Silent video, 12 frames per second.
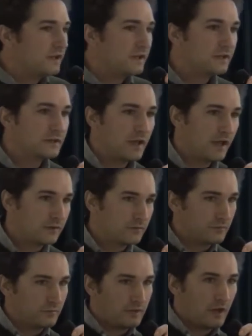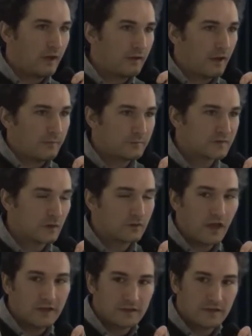need, and I'm so
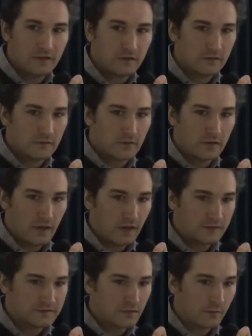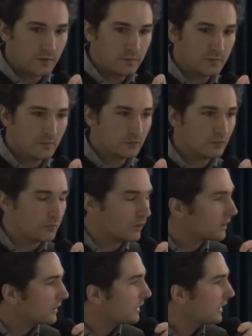glad to hear so many people who
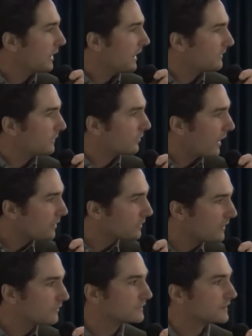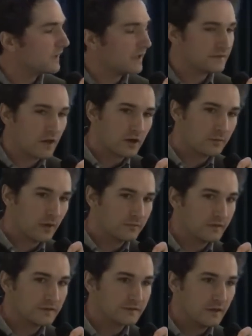work at the ground level today talk
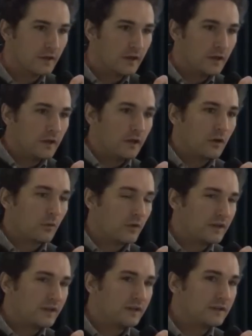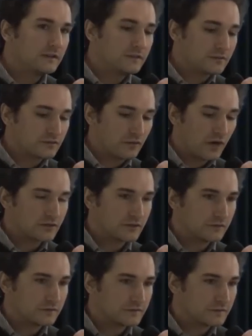about this. We need
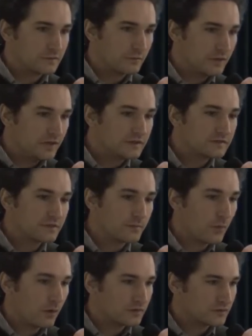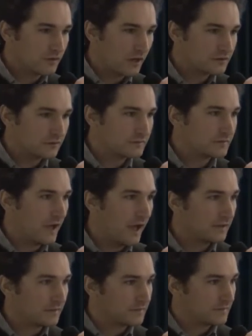structures, we need to support structures
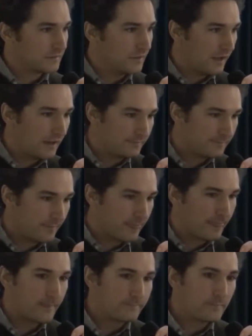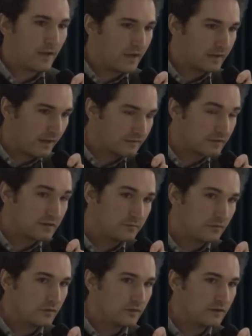at the
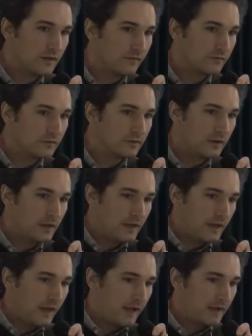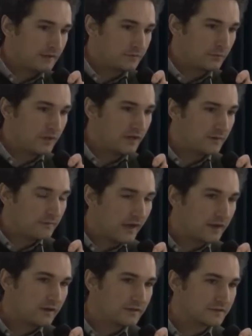community level, and we need a
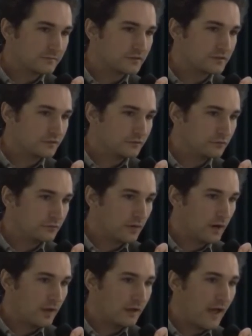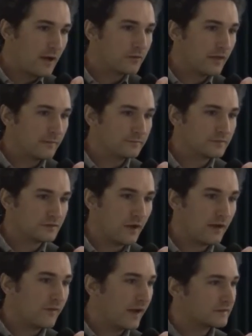mechanism to allow them to
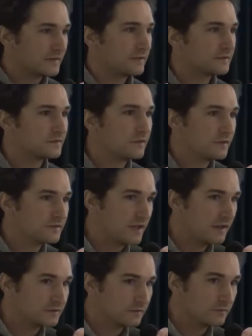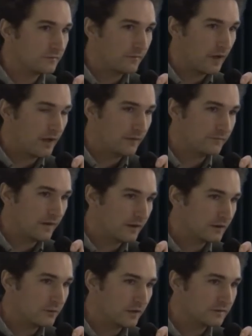have access to the center
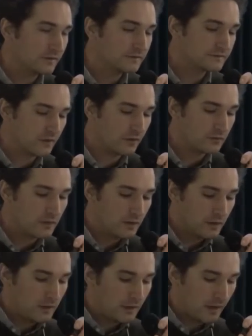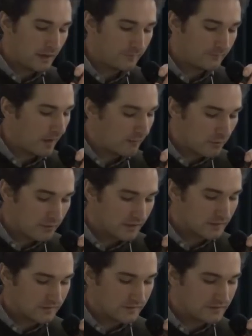very quickly. So I won't
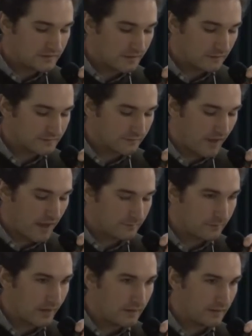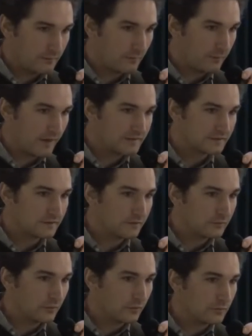get into the details of that, but
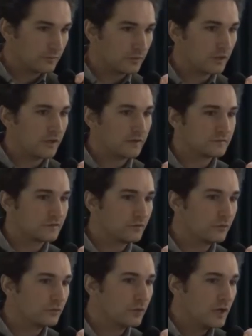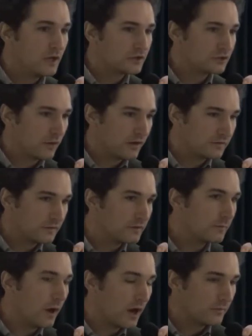basically we're looking to strengthen
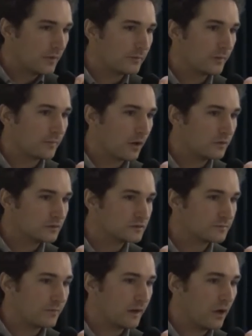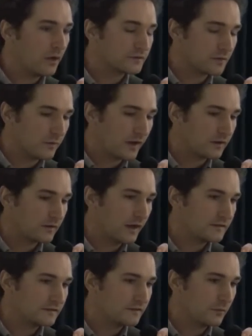the bottom-up approach, but also
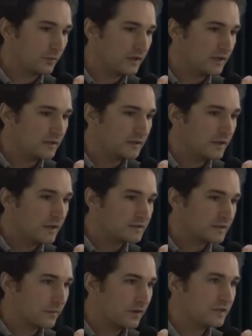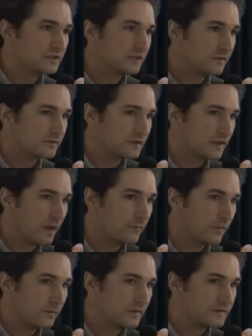recognizing that we need some initiatives to
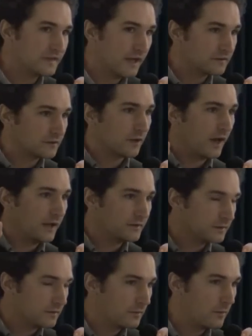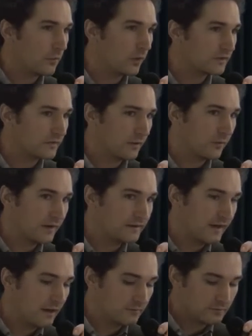come from the center and work their way
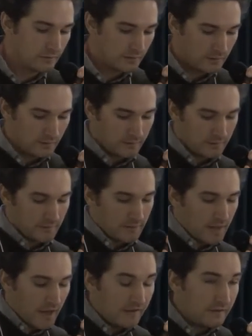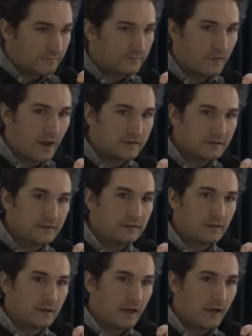down. And then
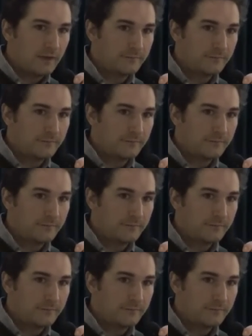finally,